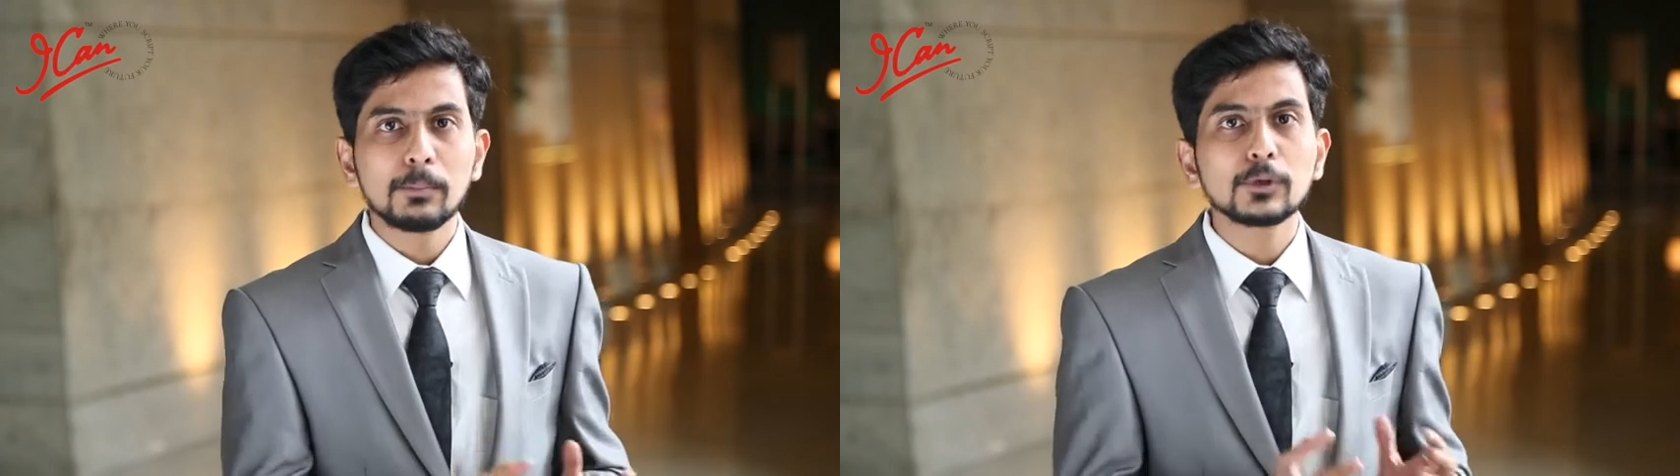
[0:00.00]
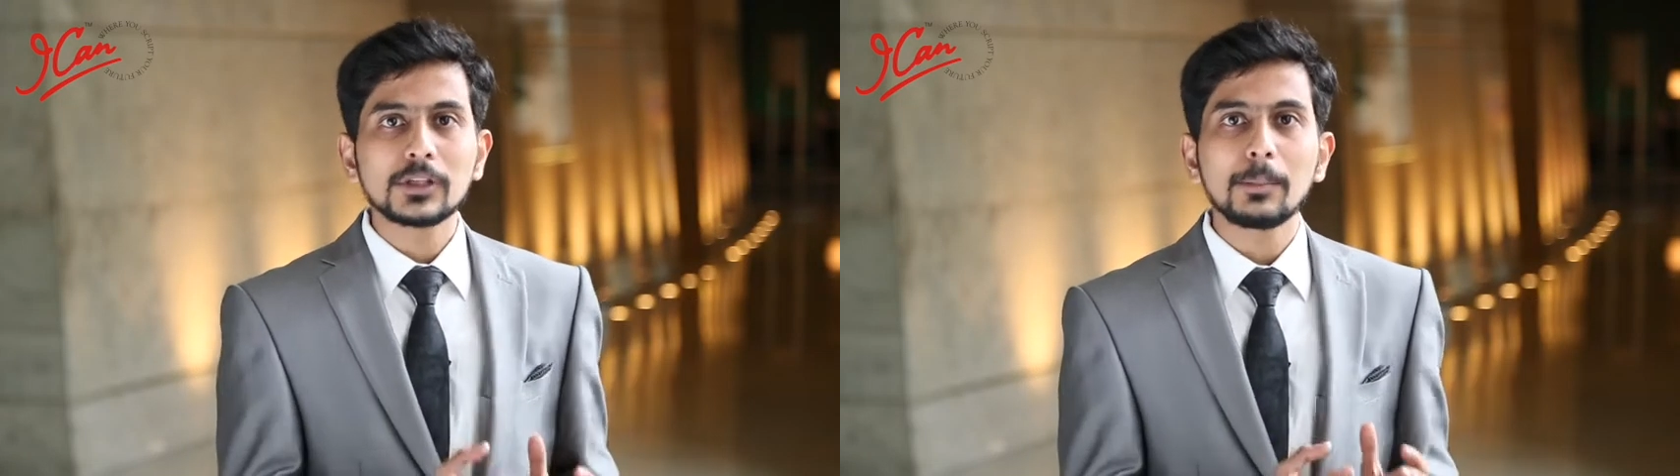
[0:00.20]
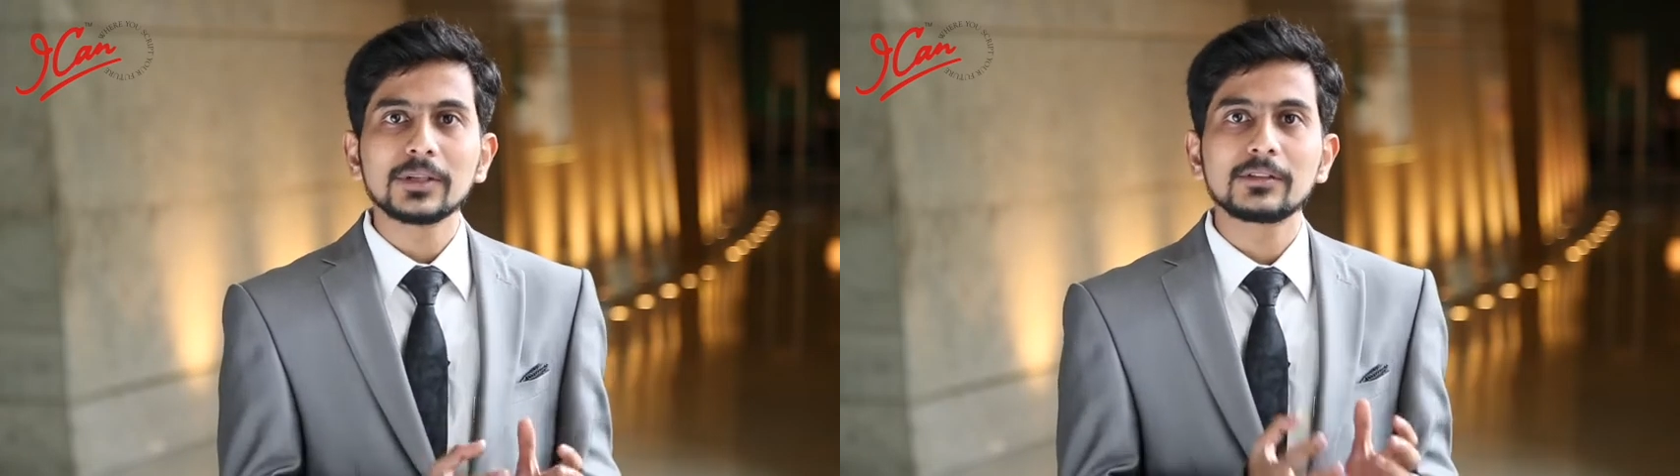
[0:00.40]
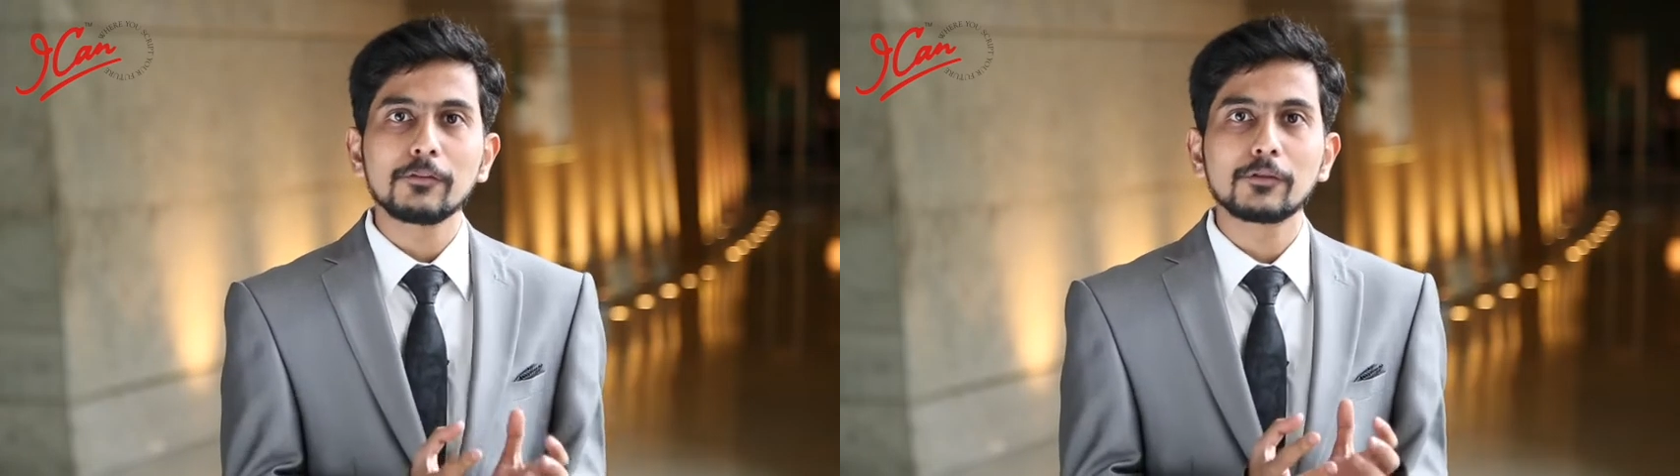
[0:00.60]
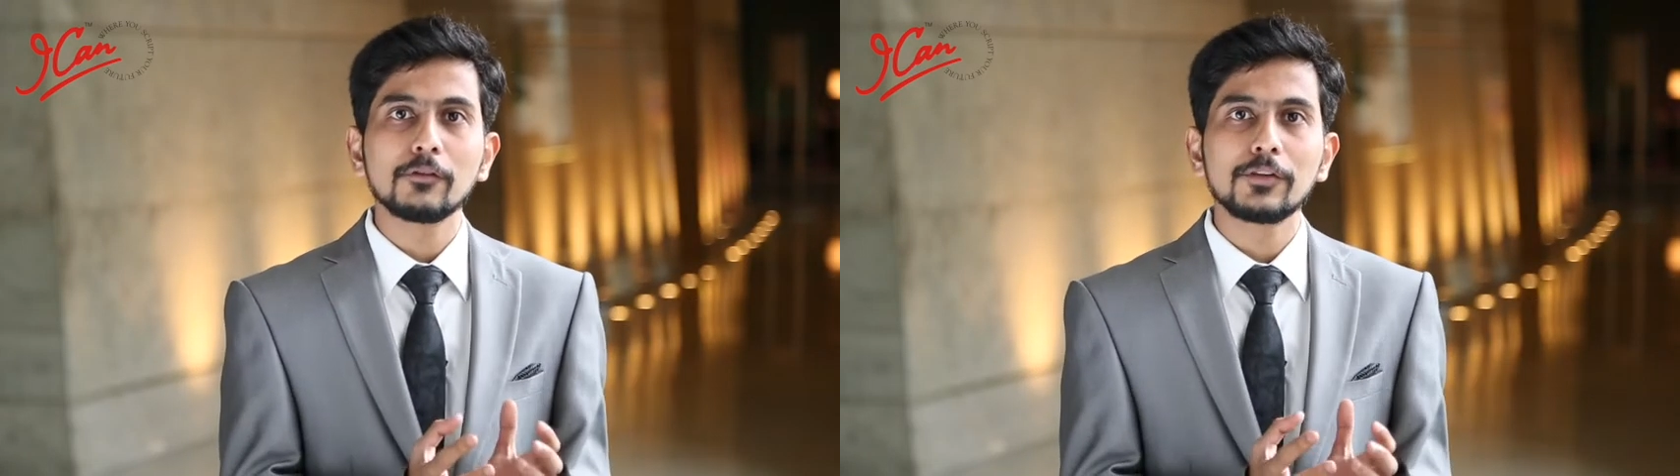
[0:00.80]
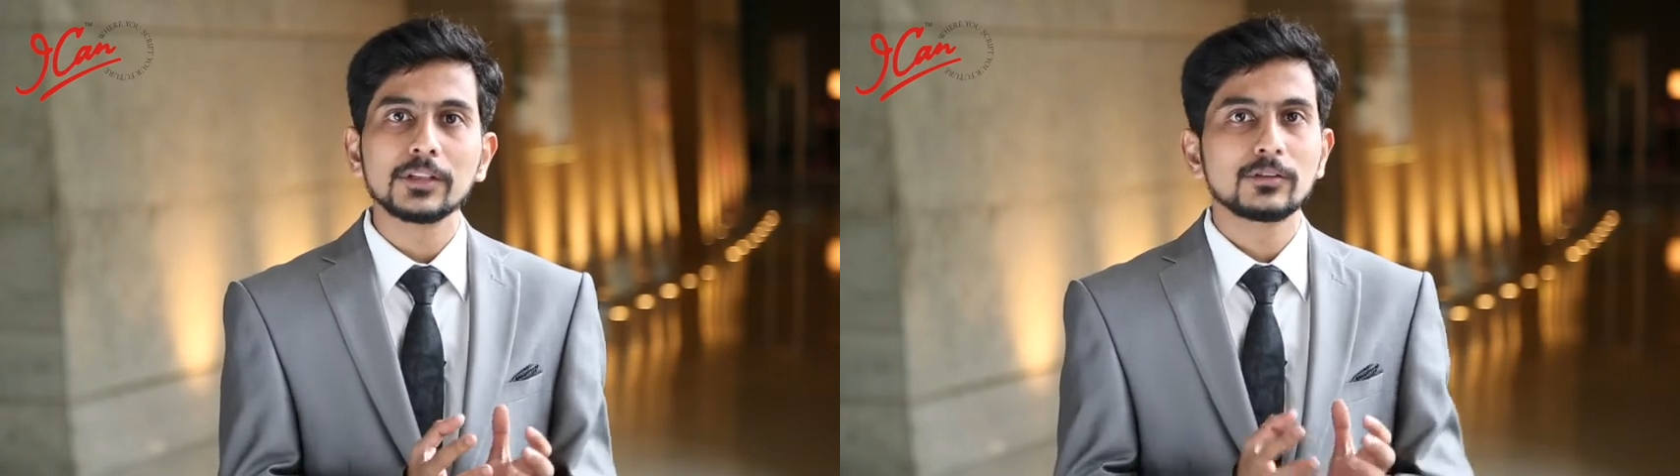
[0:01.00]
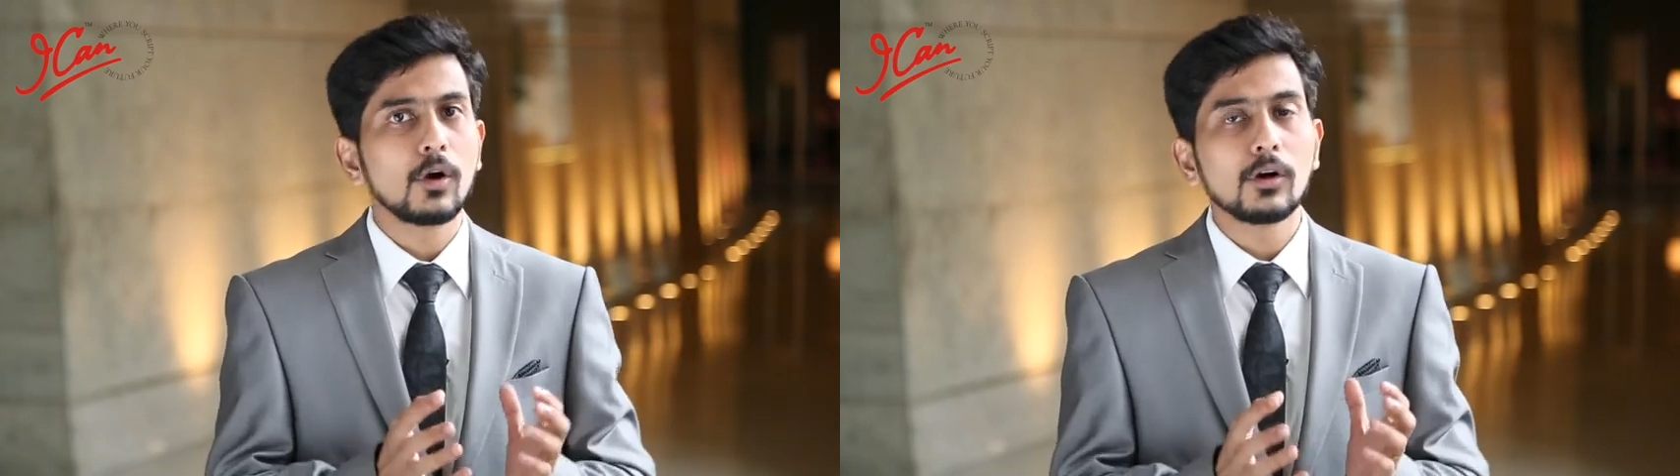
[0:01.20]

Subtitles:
boost up my self-confidence